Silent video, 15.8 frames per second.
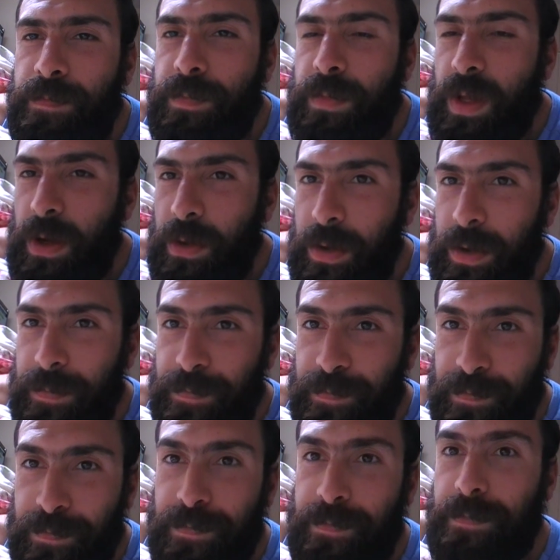Alright,
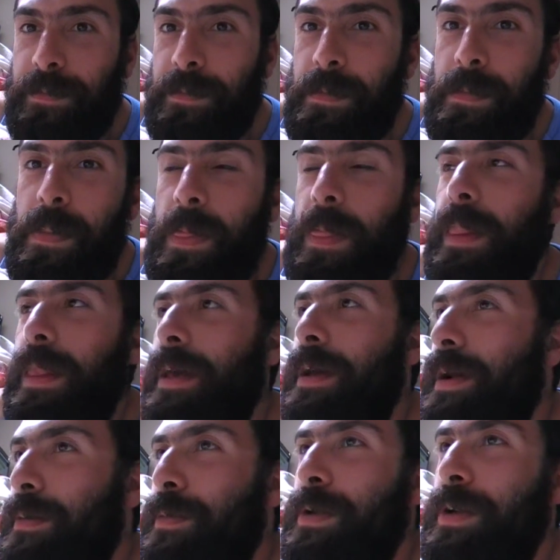
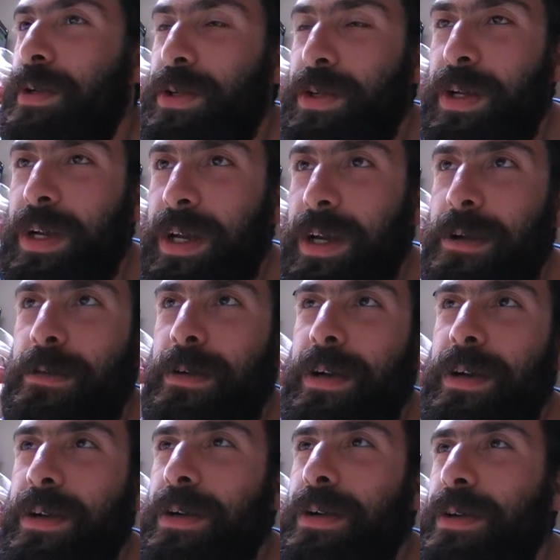I'm gonna
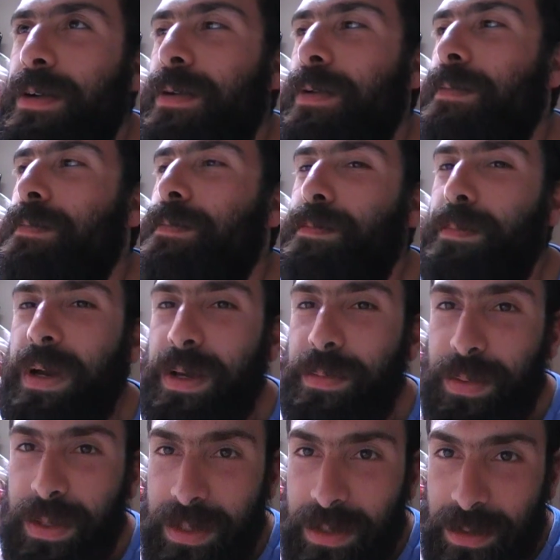share my
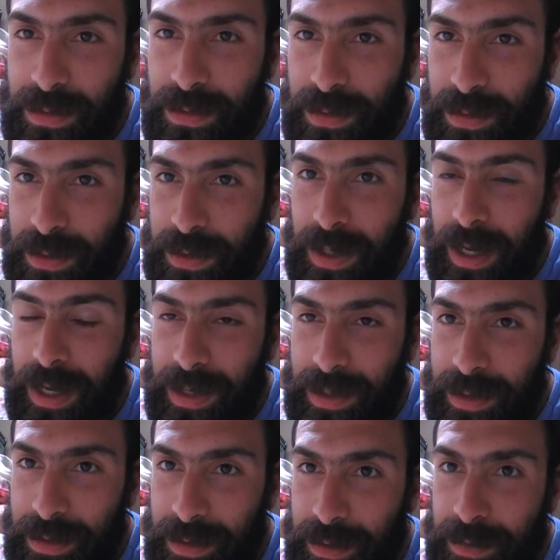opinions
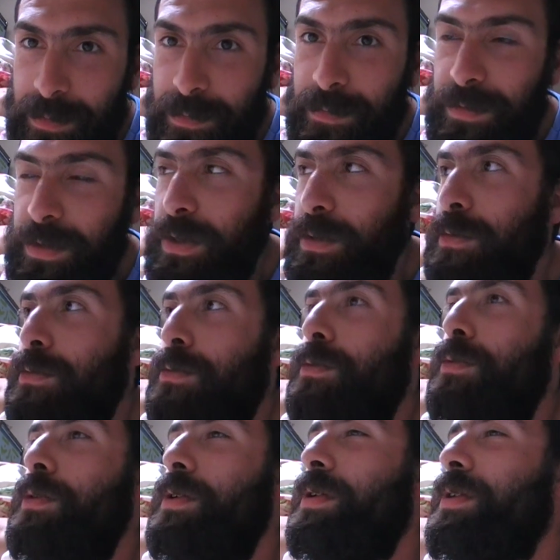and
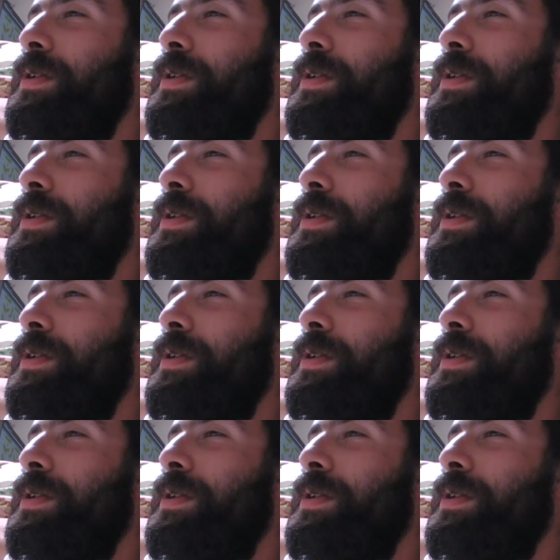views